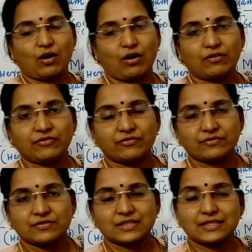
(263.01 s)
of
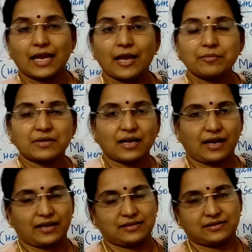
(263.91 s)
same
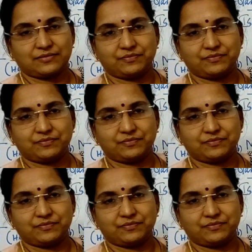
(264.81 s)
kind,